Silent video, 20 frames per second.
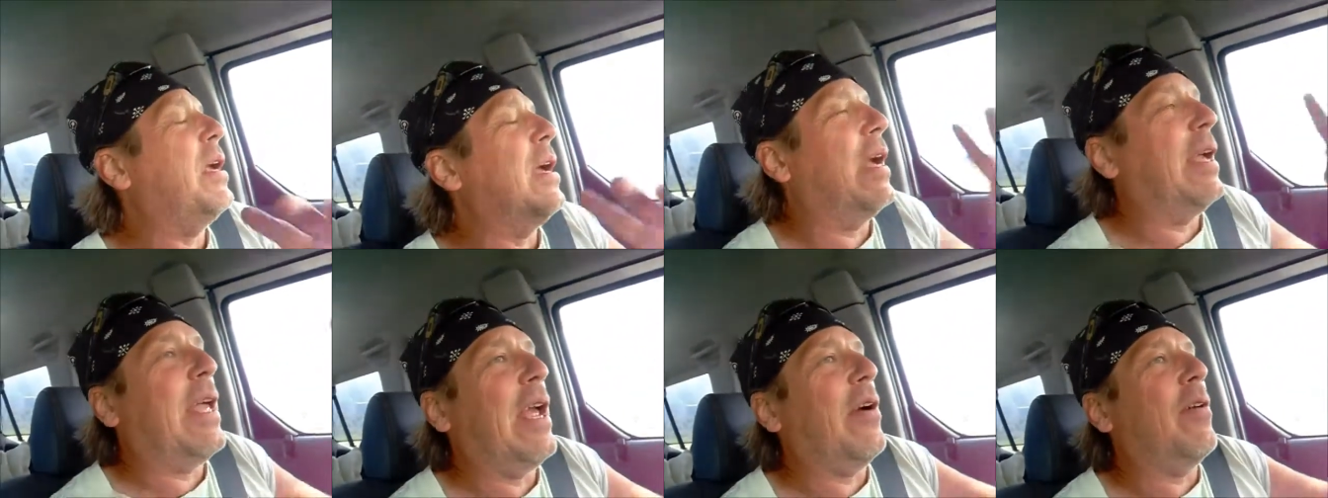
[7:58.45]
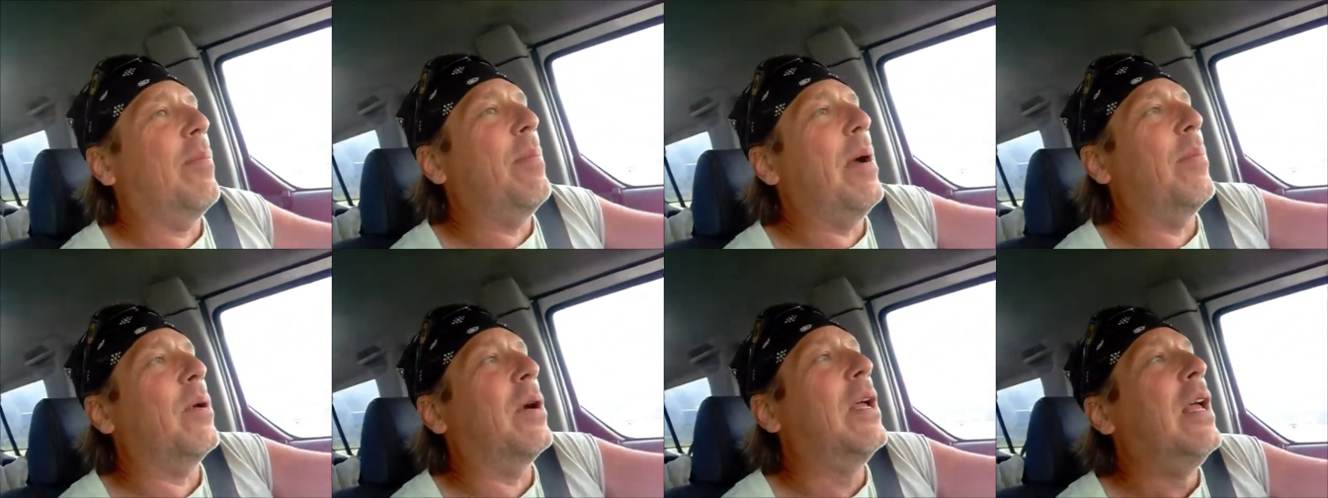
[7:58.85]
I can't
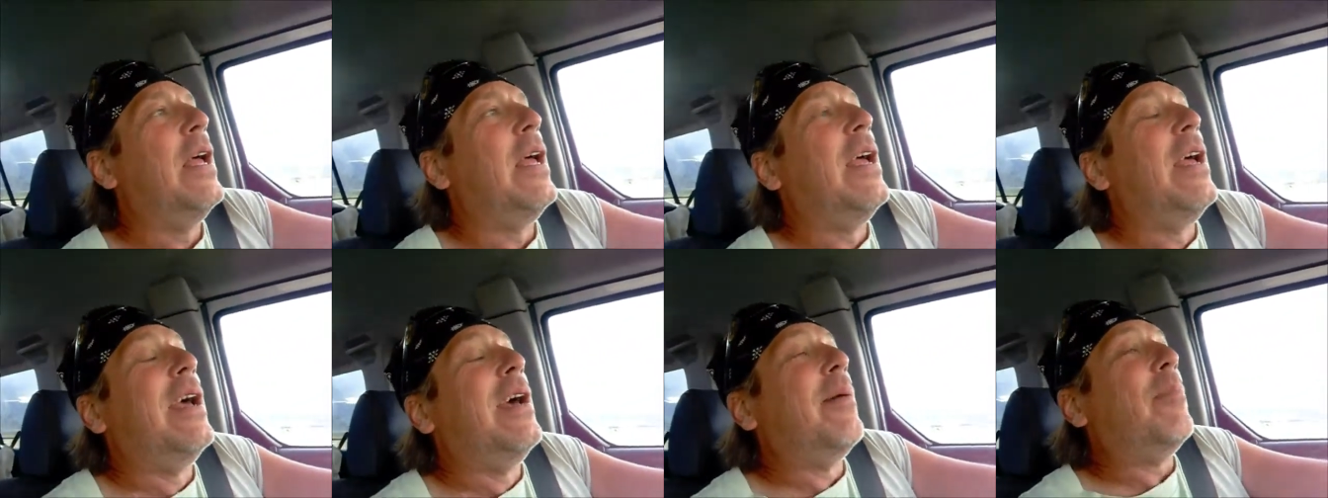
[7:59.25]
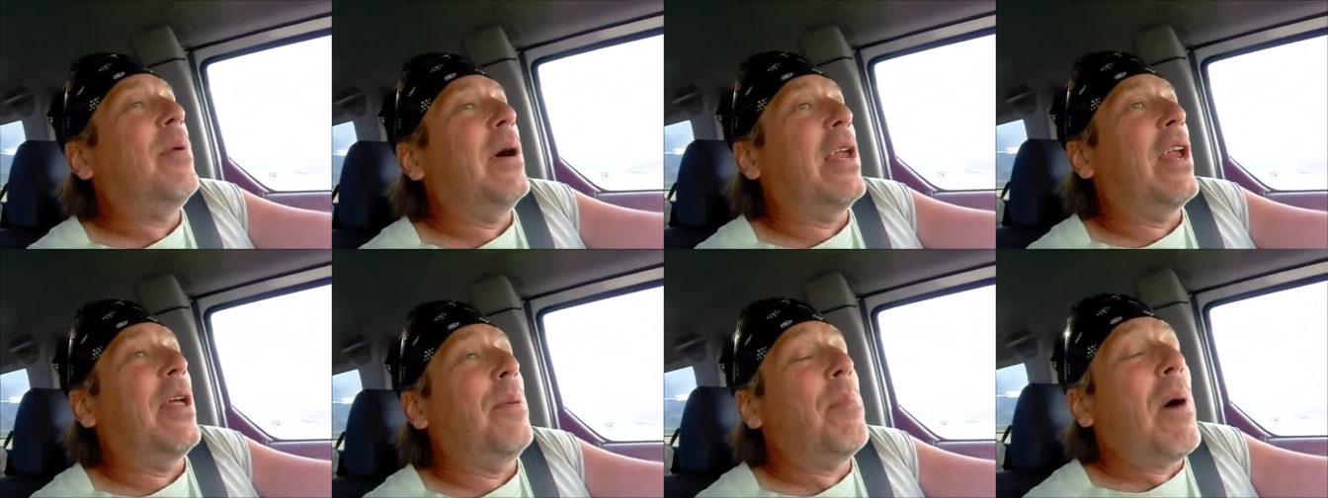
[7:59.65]
remember.
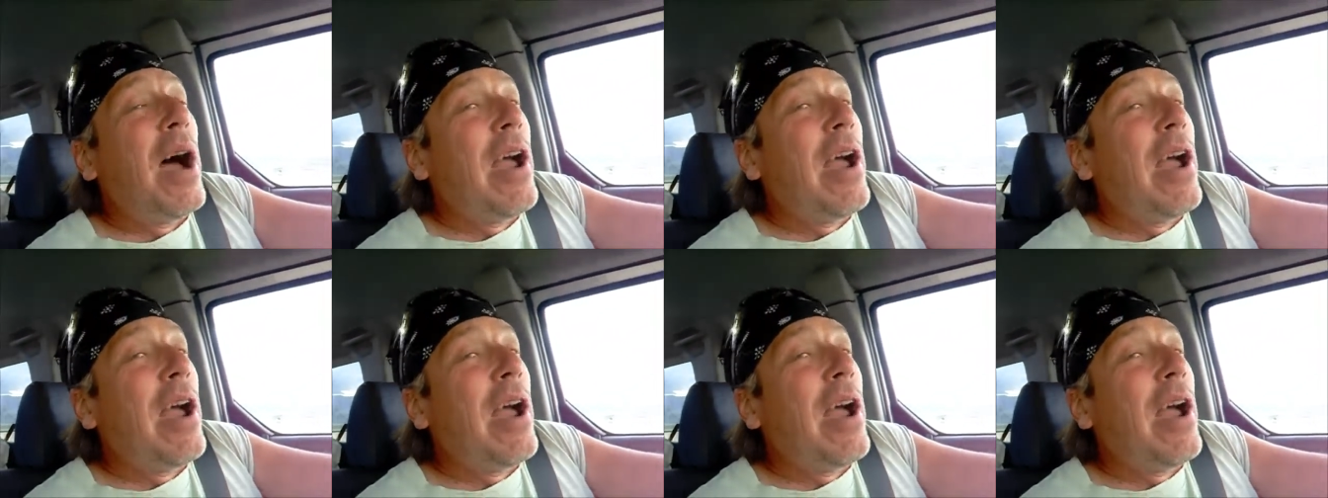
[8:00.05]
But in my